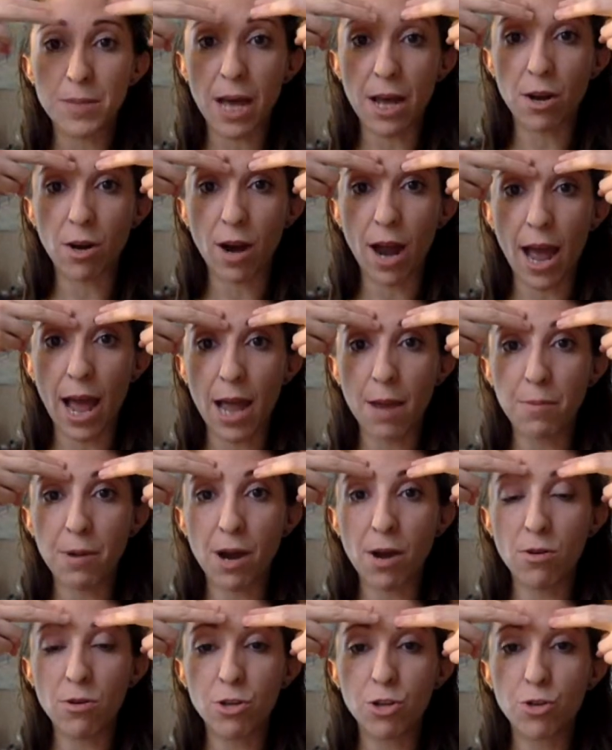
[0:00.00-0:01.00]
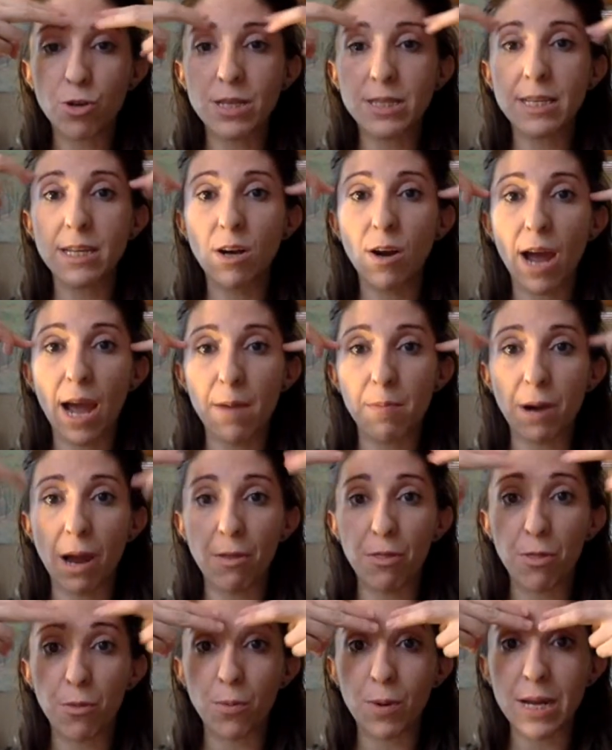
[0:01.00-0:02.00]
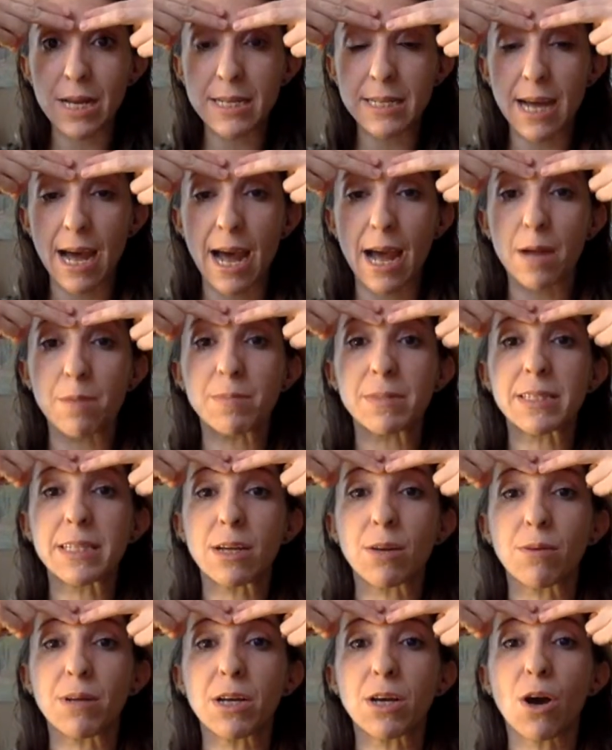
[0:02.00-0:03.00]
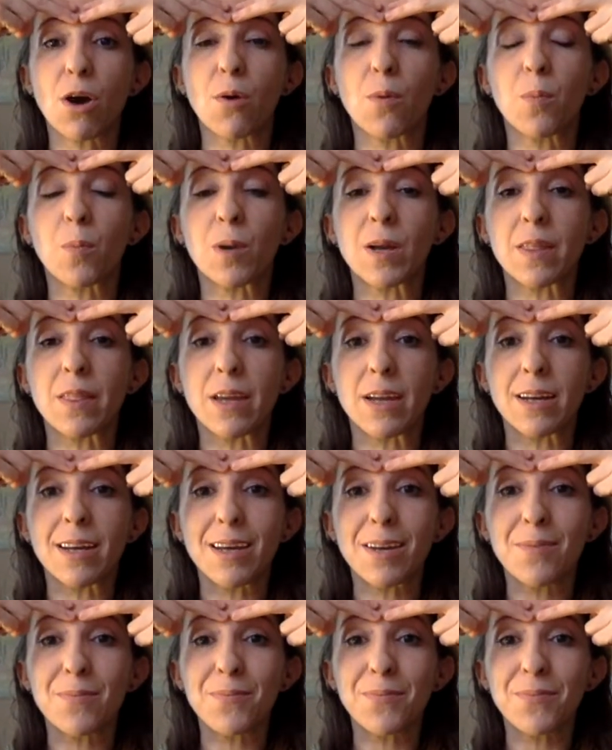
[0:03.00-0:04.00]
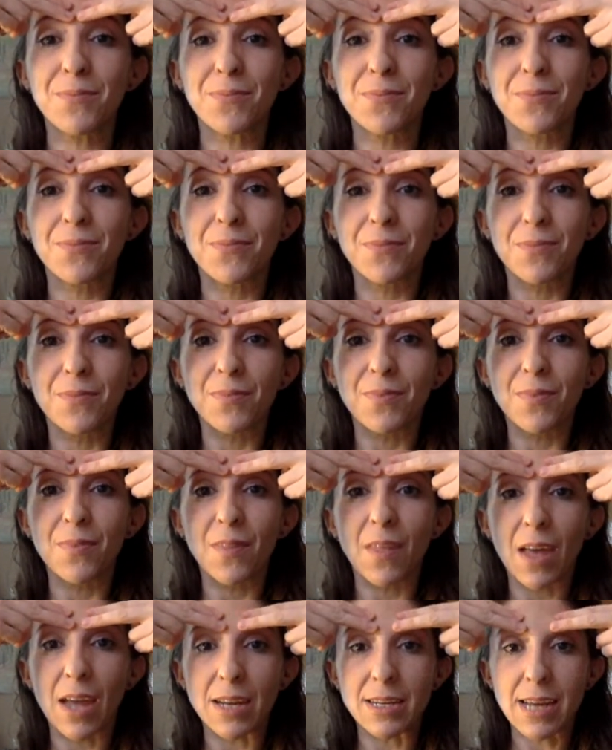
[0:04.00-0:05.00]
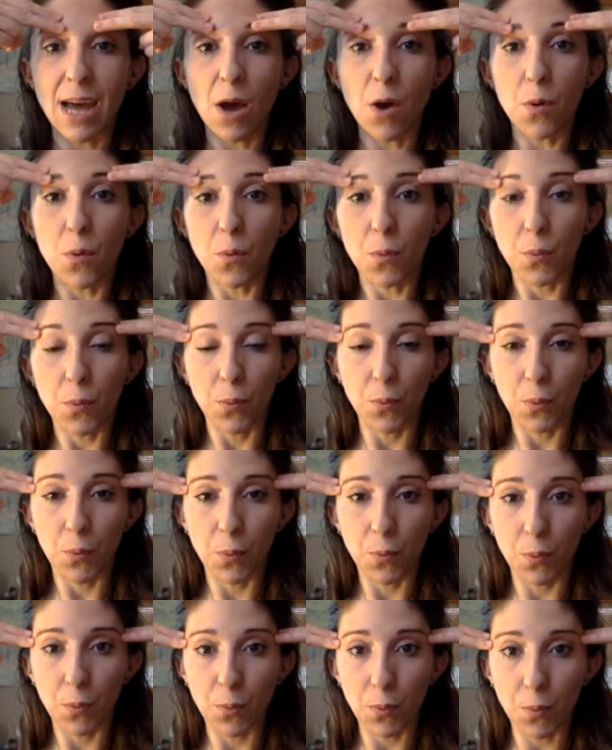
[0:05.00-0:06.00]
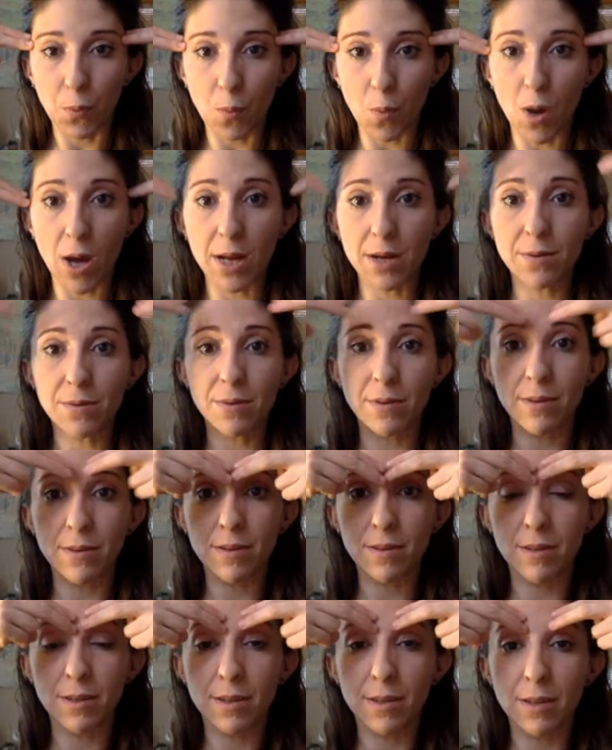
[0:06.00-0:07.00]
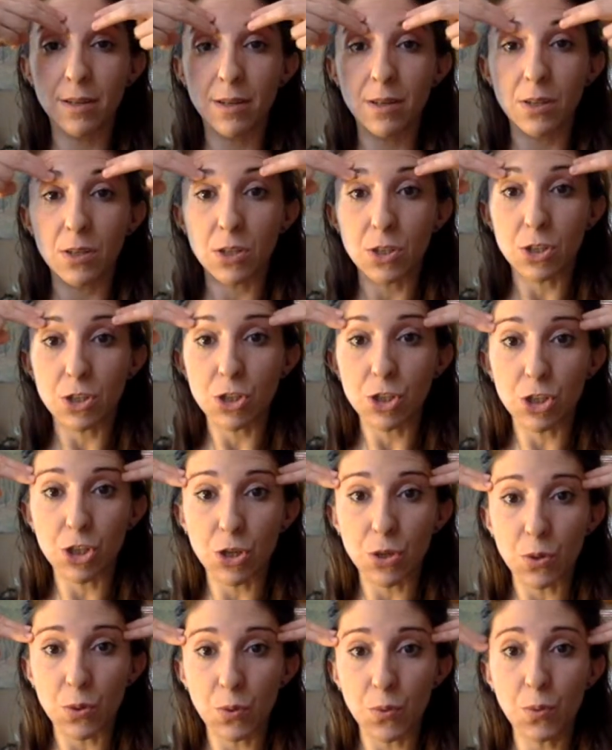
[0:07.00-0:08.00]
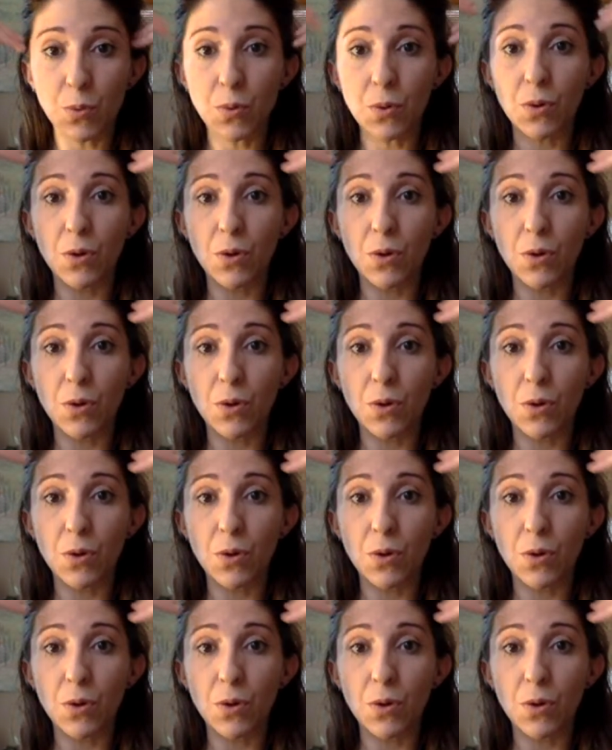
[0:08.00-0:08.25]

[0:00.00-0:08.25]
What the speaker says: on our eyebrow, tracing our eyebrow 3 times. Here we go. Breathing in and out. 1, 2,